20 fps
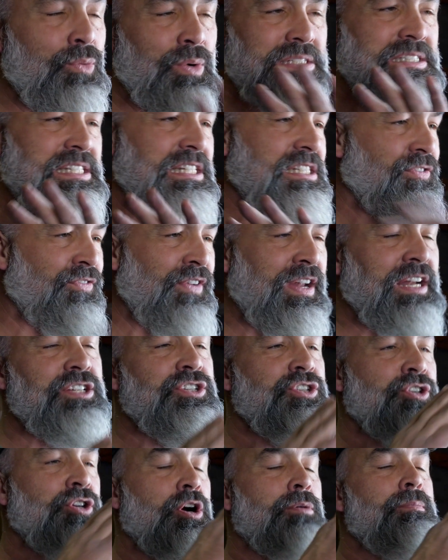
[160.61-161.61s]
once it's
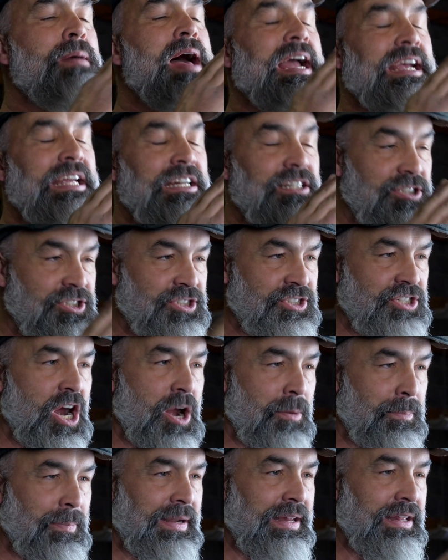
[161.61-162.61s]
finished, you go back and sharpen